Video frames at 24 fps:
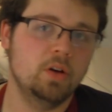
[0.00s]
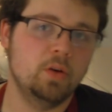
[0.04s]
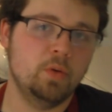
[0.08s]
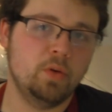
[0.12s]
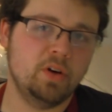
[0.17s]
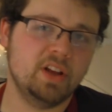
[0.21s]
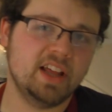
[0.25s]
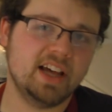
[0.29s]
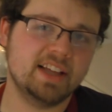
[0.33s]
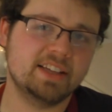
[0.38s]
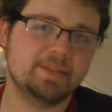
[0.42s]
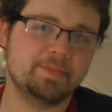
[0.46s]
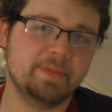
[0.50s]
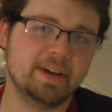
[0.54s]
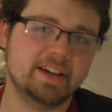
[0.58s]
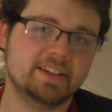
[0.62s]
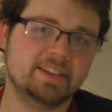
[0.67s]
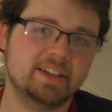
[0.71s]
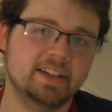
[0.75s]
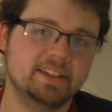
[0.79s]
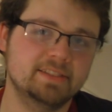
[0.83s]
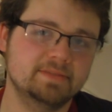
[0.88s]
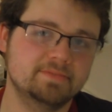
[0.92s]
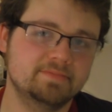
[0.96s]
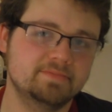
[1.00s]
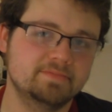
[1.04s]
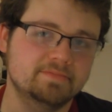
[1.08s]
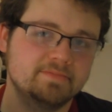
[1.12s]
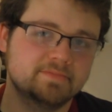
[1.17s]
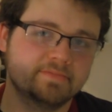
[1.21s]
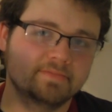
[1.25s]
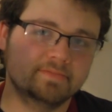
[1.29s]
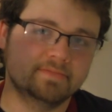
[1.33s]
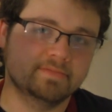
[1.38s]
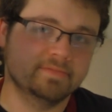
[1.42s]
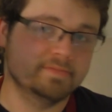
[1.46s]
Well, that's mixing.
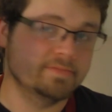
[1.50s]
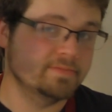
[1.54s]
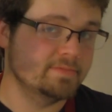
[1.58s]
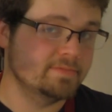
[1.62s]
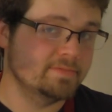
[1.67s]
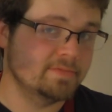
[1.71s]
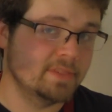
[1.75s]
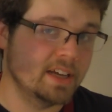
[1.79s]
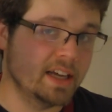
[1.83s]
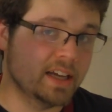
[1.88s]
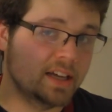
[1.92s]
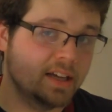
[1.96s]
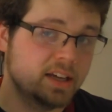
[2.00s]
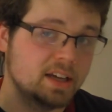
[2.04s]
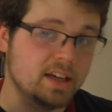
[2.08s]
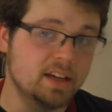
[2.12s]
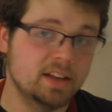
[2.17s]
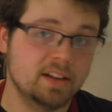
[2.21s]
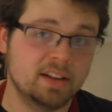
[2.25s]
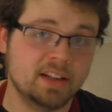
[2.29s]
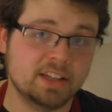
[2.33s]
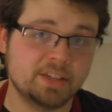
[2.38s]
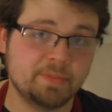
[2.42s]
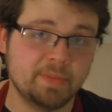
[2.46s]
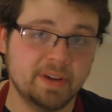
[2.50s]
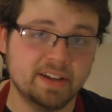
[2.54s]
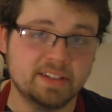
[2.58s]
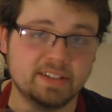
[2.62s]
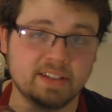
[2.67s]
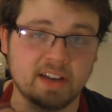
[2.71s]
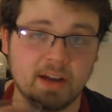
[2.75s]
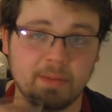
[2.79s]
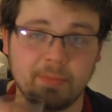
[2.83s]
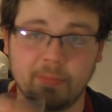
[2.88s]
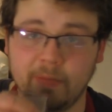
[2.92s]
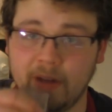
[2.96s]
Let's
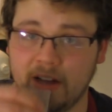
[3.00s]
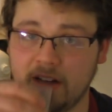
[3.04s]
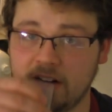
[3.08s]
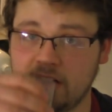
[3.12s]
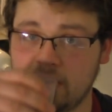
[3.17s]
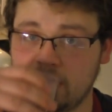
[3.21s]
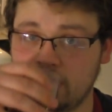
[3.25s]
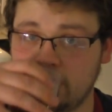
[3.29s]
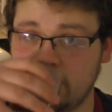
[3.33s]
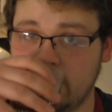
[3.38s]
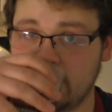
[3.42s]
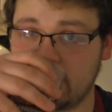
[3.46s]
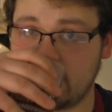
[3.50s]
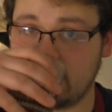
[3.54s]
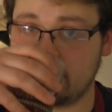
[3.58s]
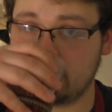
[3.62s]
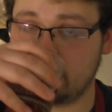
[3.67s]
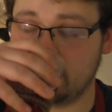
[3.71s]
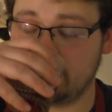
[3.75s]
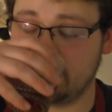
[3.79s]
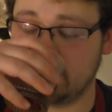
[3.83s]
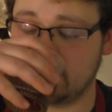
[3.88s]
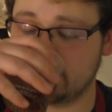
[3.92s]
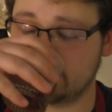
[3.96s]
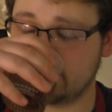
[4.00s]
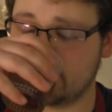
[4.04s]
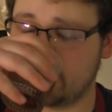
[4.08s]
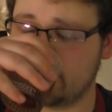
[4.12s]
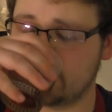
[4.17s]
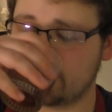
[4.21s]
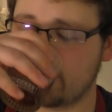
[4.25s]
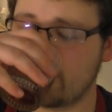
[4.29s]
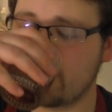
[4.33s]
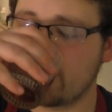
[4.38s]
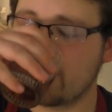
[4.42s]
mix it up and make another drink after we finish ours.